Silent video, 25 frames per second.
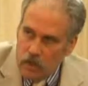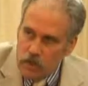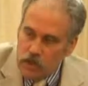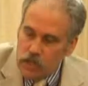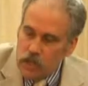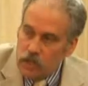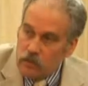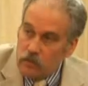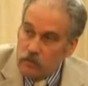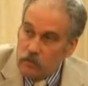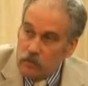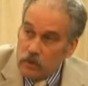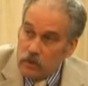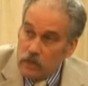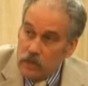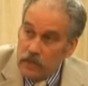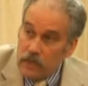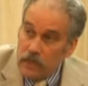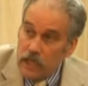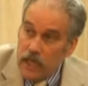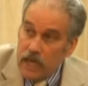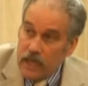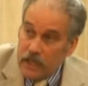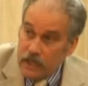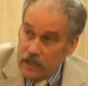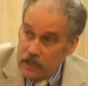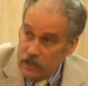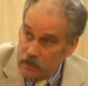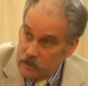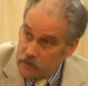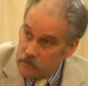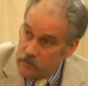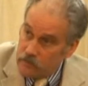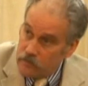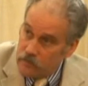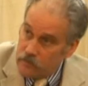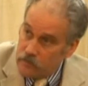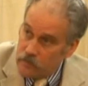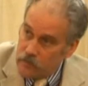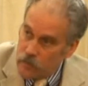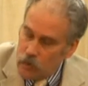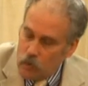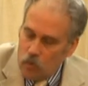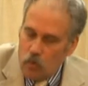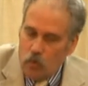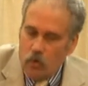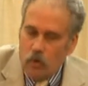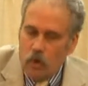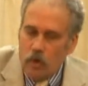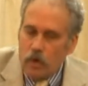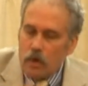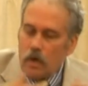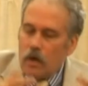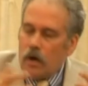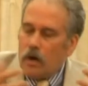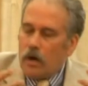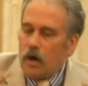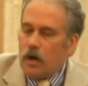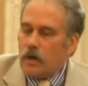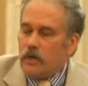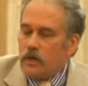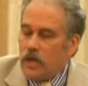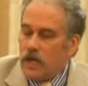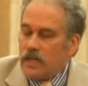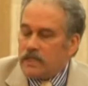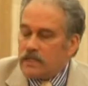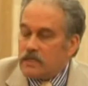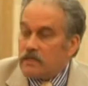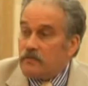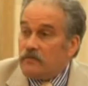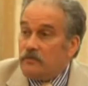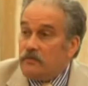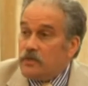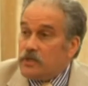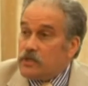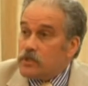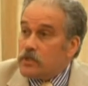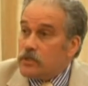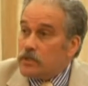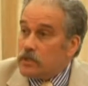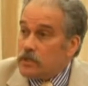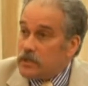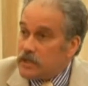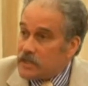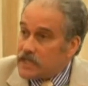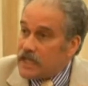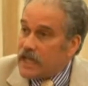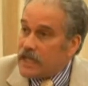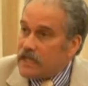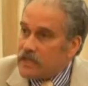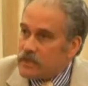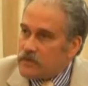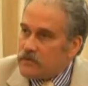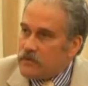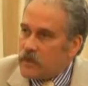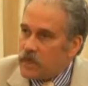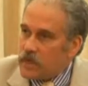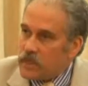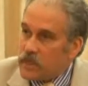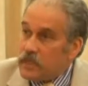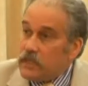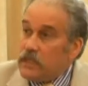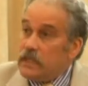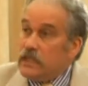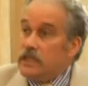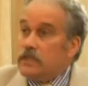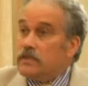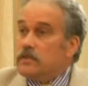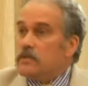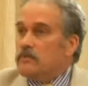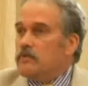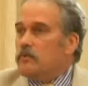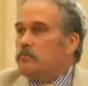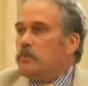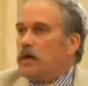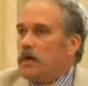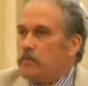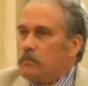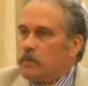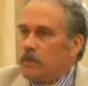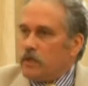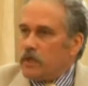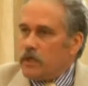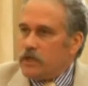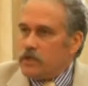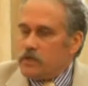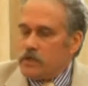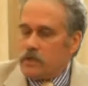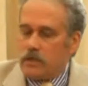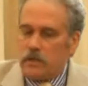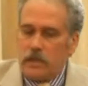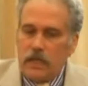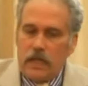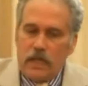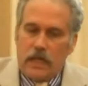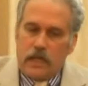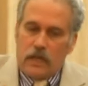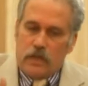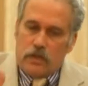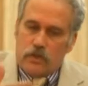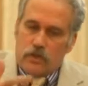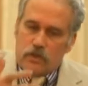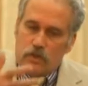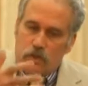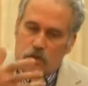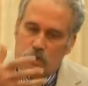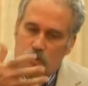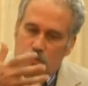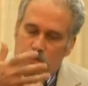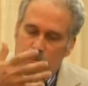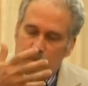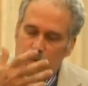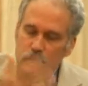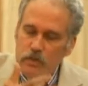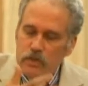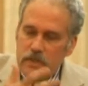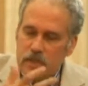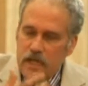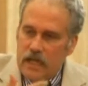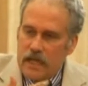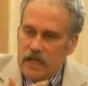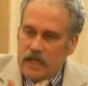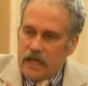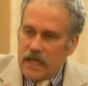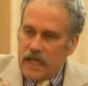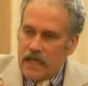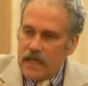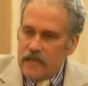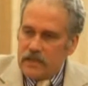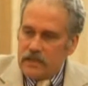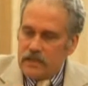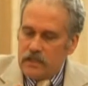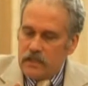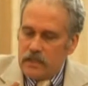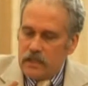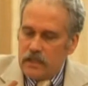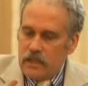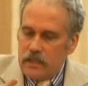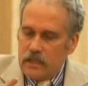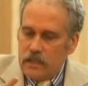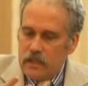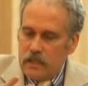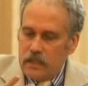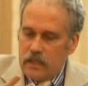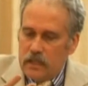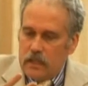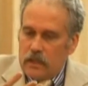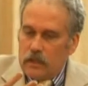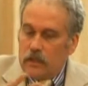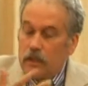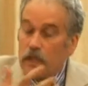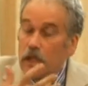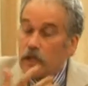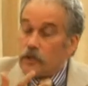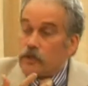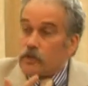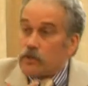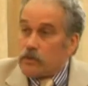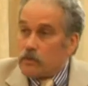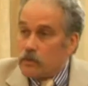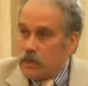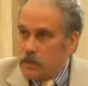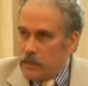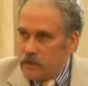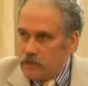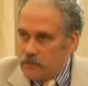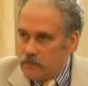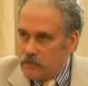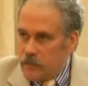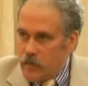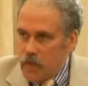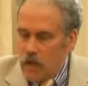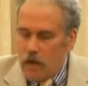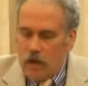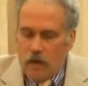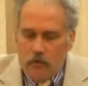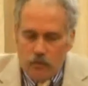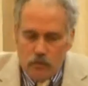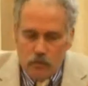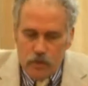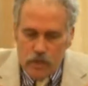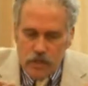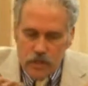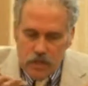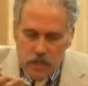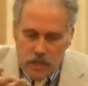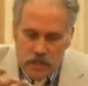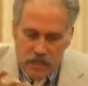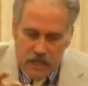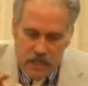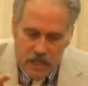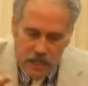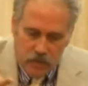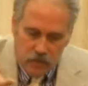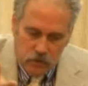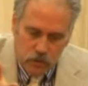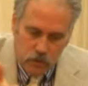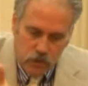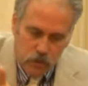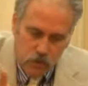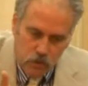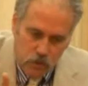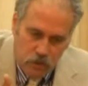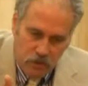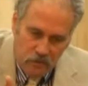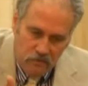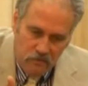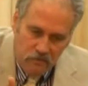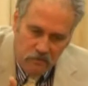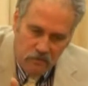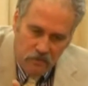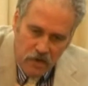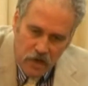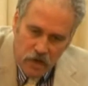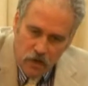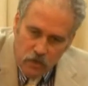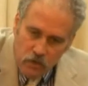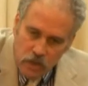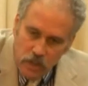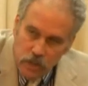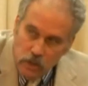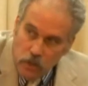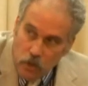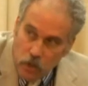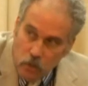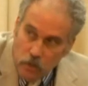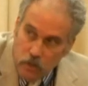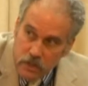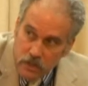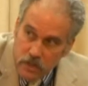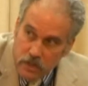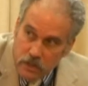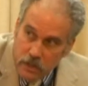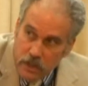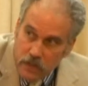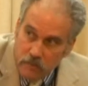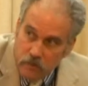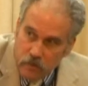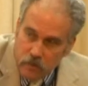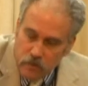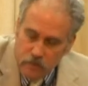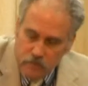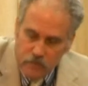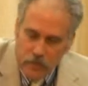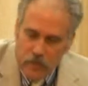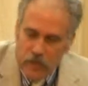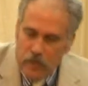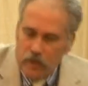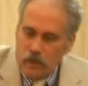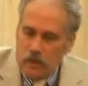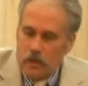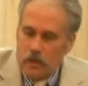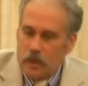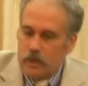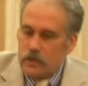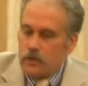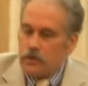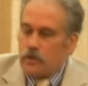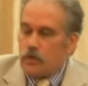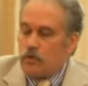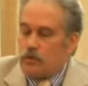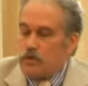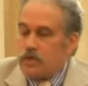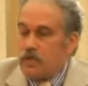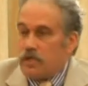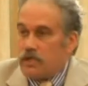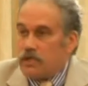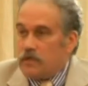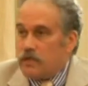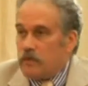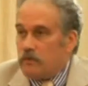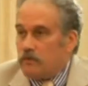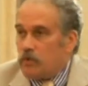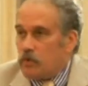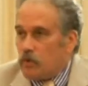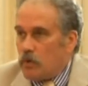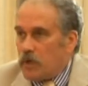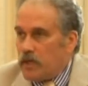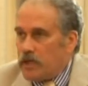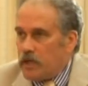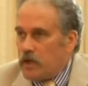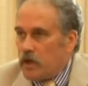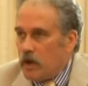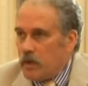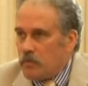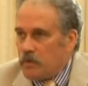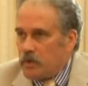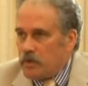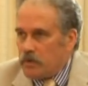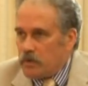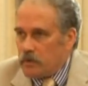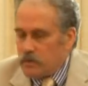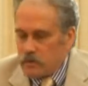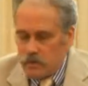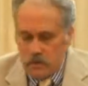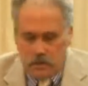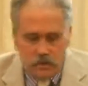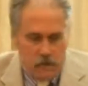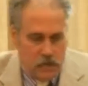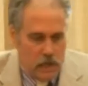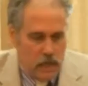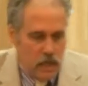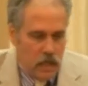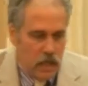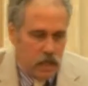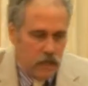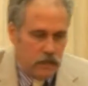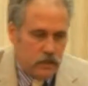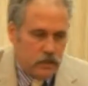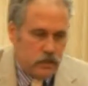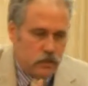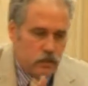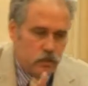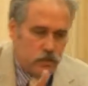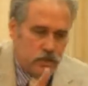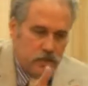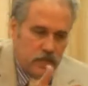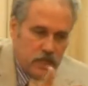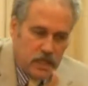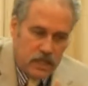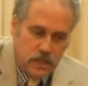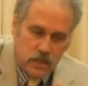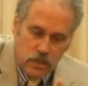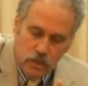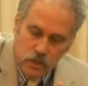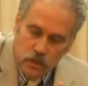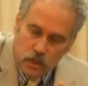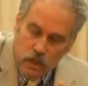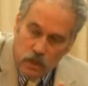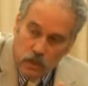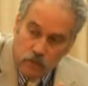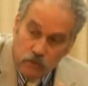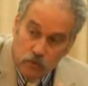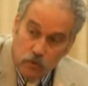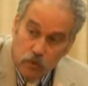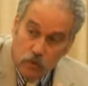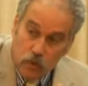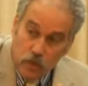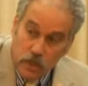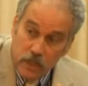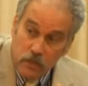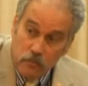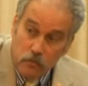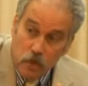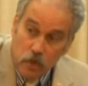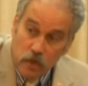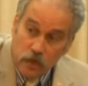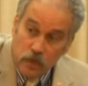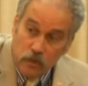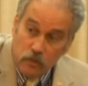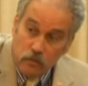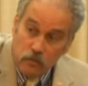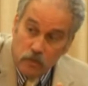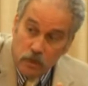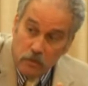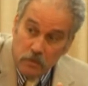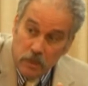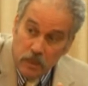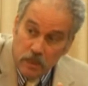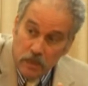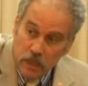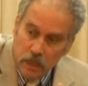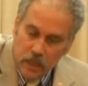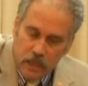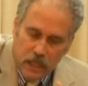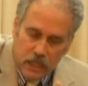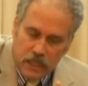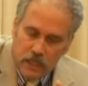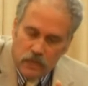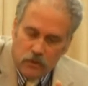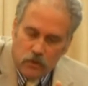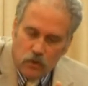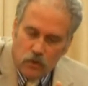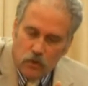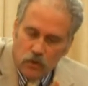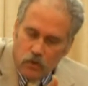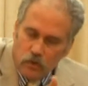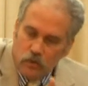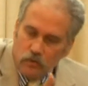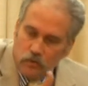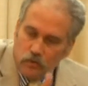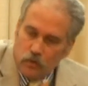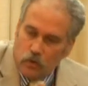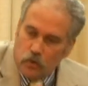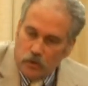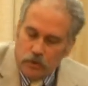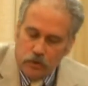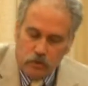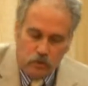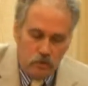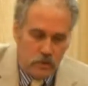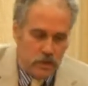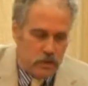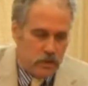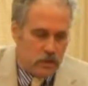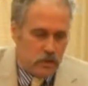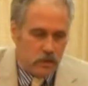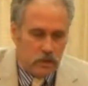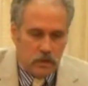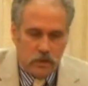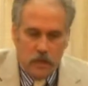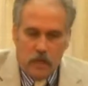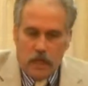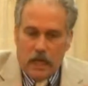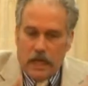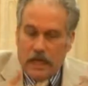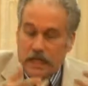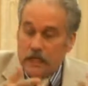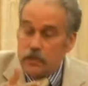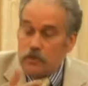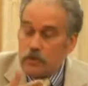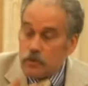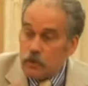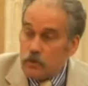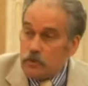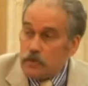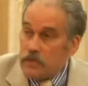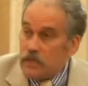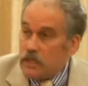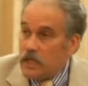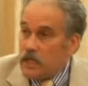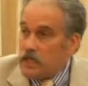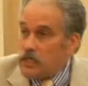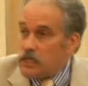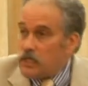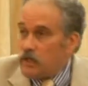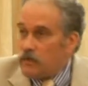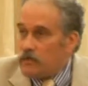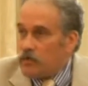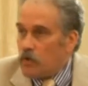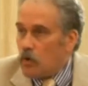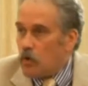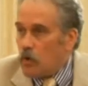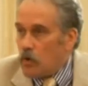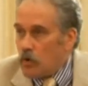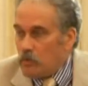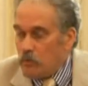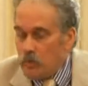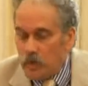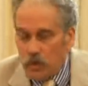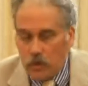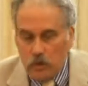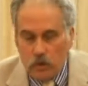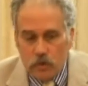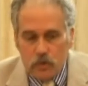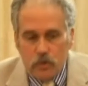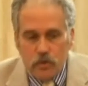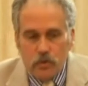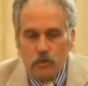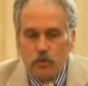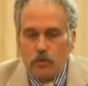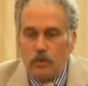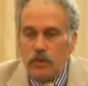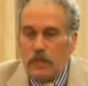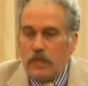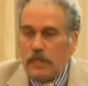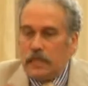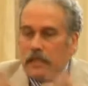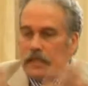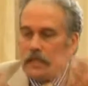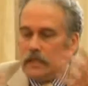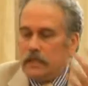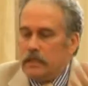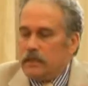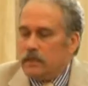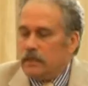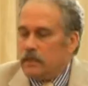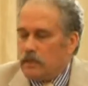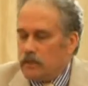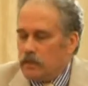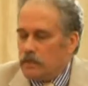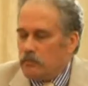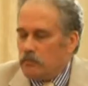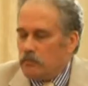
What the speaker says: are generally lacking or are not sufficient to satisfy the needs of the population. So BUSAC has the luxury of reaching down to the very lowest level, an association of 20 carpenters, an association of 20 market women in Northern Volta region, an association of corn millers who need